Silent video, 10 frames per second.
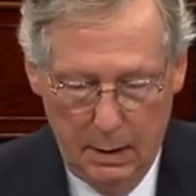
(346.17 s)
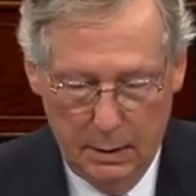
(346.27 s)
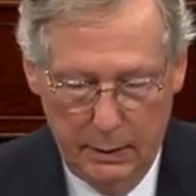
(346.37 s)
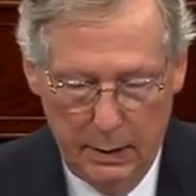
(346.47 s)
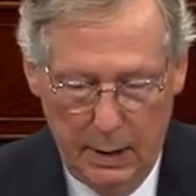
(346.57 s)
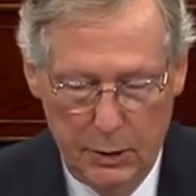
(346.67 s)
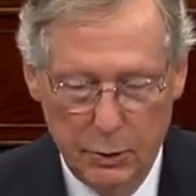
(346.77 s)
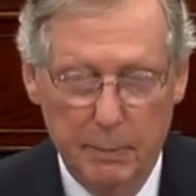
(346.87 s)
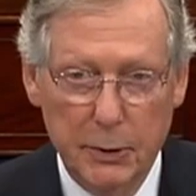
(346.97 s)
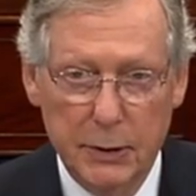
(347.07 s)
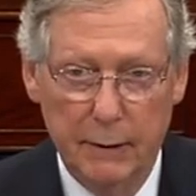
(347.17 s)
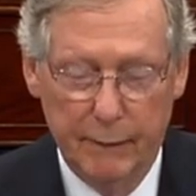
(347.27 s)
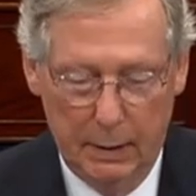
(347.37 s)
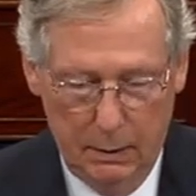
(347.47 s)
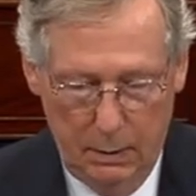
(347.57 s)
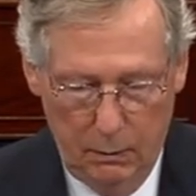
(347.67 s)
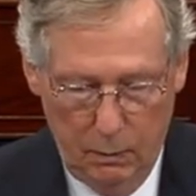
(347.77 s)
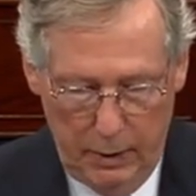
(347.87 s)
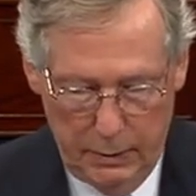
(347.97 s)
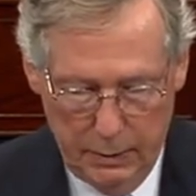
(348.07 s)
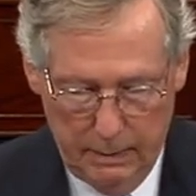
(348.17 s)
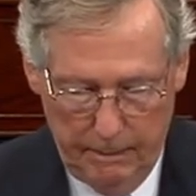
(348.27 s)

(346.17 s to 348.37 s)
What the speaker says: to the Asia-Pacific region